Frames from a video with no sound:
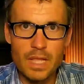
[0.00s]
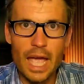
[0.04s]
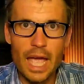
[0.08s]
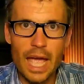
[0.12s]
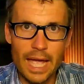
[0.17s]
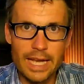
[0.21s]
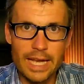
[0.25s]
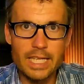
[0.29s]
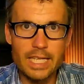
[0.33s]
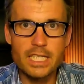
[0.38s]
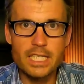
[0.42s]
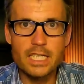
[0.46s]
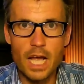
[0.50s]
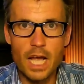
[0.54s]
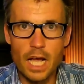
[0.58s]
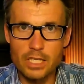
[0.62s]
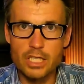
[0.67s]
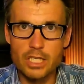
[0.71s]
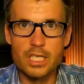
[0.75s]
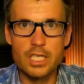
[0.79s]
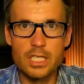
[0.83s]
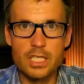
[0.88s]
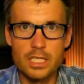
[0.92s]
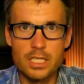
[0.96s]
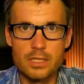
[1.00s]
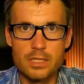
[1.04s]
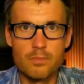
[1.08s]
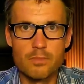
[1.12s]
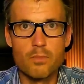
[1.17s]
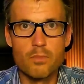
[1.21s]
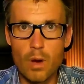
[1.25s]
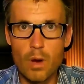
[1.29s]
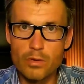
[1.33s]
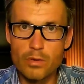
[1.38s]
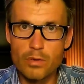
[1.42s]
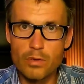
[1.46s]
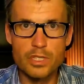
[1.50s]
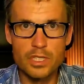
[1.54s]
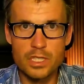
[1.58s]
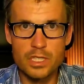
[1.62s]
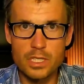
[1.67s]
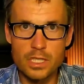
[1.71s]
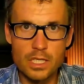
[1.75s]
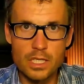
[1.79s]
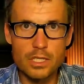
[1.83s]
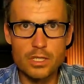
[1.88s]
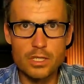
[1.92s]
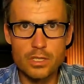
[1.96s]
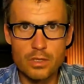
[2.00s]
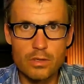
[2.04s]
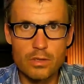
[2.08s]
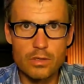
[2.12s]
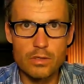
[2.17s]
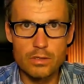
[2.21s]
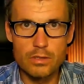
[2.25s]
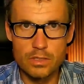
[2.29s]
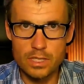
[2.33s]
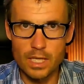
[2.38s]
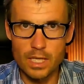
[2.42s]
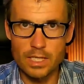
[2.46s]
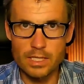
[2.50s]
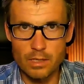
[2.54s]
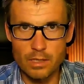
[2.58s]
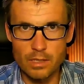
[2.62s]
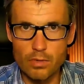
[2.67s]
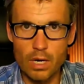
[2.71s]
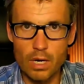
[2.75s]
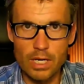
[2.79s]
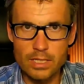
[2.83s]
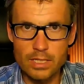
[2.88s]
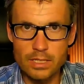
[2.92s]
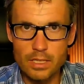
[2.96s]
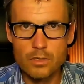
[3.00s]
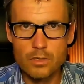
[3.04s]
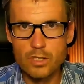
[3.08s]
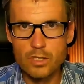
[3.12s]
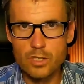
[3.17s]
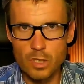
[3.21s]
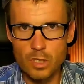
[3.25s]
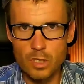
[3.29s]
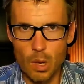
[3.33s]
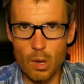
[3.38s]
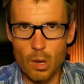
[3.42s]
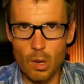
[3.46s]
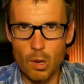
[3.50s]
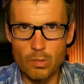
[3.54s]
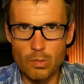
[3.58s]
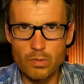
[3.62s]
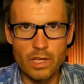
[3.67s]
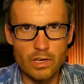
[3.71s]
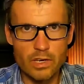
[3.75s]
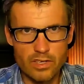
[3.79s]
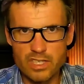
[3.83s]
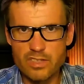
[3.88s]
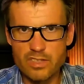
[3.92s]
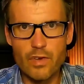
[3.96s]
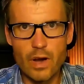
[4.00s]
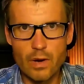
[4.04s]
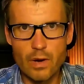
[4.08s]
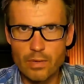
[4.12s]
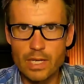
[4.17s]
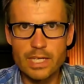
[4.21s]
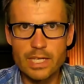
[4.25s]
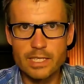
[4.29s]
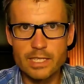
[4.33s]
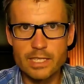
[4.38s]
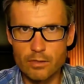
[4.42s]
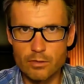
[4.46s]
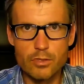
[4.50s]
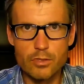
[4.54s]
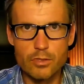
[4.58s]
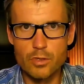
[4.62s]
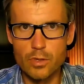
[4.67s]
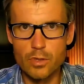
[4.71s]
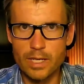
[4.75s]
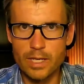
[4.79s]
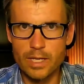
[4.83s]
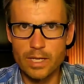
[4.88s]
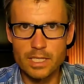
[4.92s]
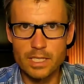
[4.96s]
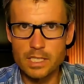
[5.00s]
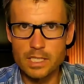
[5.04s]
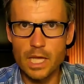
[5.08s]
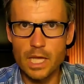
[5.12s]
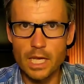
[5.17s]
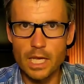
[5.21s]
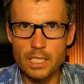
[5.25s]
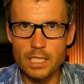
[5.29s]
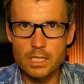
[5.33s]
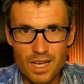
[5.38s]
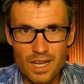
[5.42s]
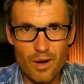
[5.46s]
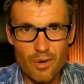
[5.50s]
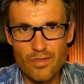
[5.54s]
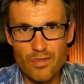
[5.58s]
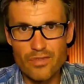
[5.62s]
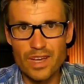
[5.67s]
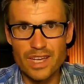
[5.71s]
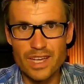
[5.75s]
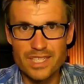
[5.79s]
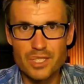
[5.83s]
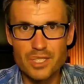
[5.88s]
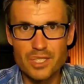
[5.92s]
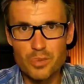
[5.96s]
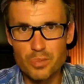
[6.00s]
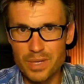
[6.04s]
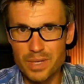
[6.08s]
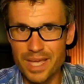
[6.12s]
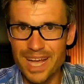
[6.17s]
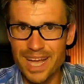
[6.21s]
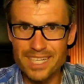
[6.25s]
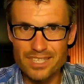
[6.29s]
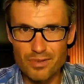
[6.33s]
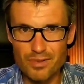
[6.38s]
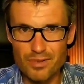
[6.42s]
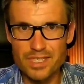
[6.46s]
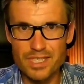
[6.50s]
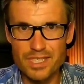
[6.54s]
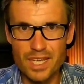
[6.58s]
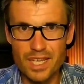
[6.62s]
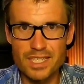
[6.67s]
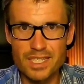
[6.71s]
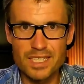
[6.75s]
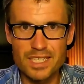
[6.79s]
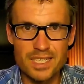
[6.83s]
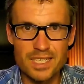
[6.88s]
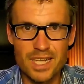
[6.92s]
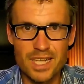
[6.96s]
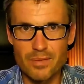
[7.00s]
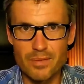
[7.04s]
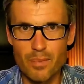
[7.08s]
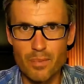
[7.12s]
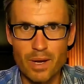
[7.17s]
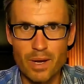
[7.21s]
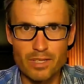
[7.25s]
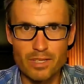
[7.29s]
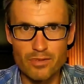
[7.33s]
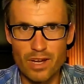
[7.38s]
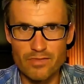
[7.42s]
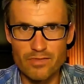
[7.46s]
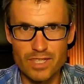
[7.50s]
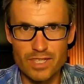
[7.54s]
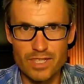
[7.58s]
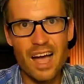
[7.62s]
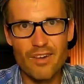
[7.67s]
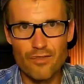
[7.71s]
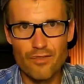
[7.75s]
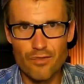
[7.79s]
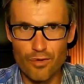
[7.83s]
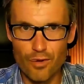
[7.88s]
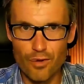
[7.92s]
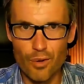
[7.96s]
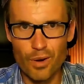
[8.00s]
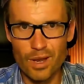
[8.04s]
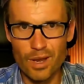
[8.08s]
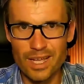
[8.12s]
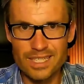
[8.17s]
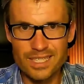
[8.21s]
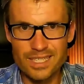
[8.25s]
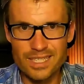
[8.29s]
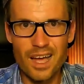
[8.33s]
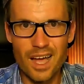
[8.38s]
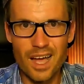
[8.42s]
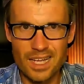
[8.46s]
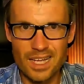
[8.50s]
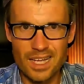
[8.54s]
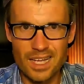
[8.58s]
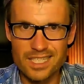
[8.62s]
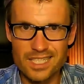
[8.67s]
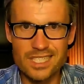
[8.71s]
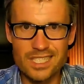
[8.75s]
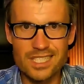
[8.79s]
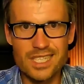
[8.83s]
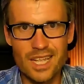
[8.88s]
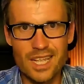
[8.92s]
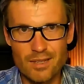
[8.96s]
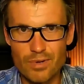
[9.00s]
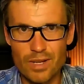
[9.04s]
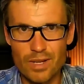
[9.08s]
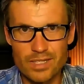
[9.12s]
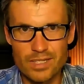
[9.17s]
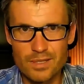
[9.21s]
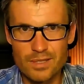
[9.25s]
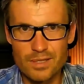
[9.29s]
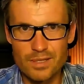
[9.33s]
and it catches most issues as I write, so there is very little to do at this stage. However, to be extra certain that my draft is flawless, I still run this